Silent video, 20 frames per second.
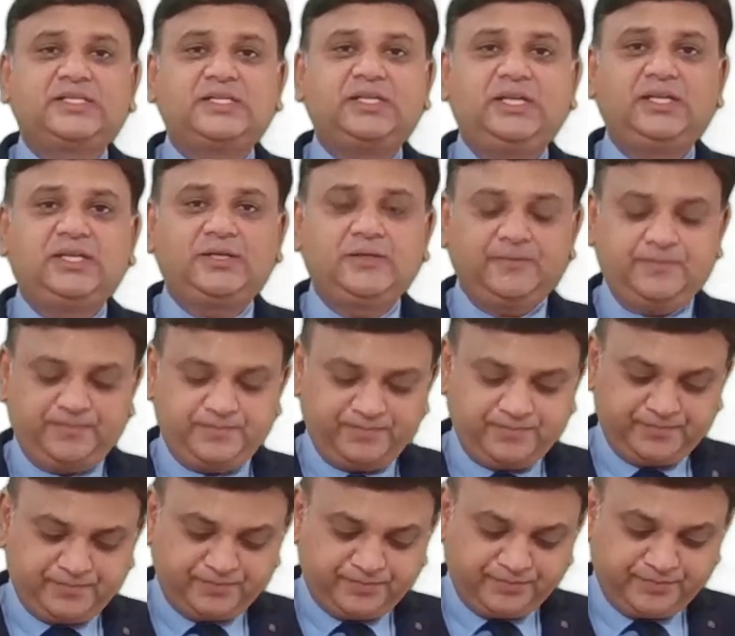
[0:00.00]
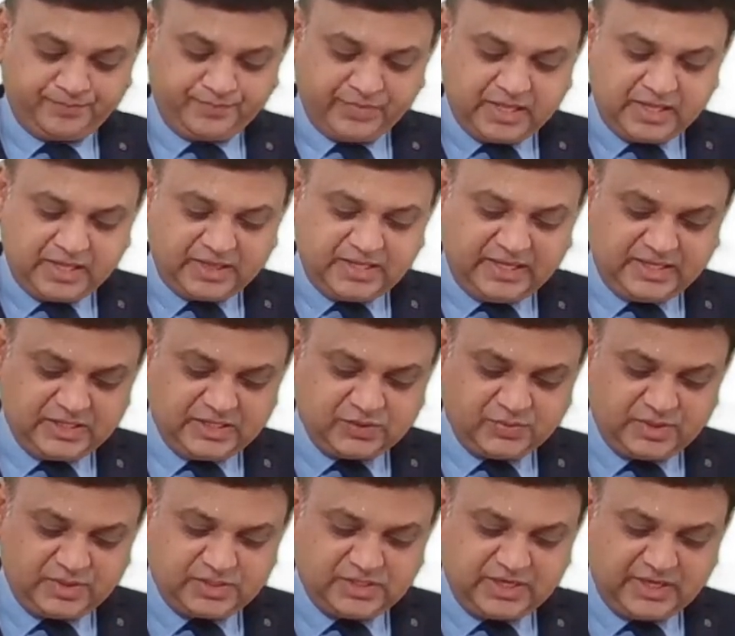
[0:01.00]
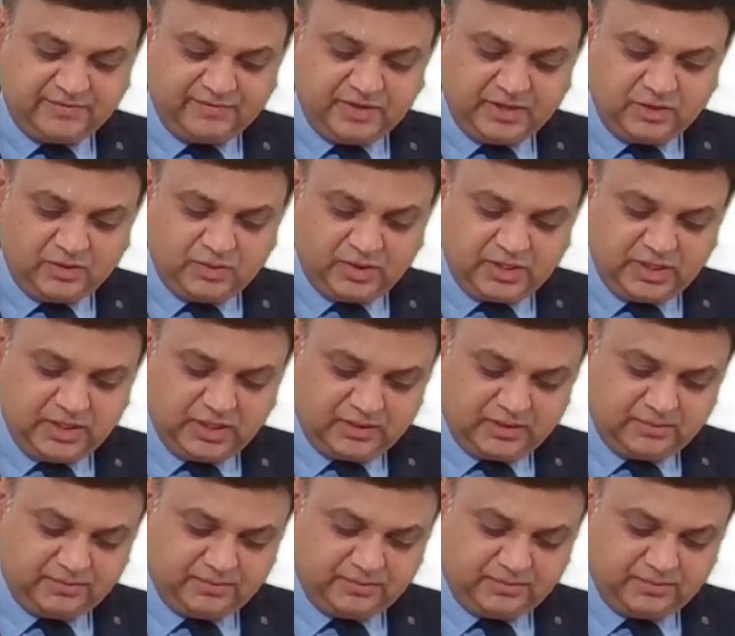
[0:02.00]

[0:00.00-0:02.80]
rate. That is what I have done over here.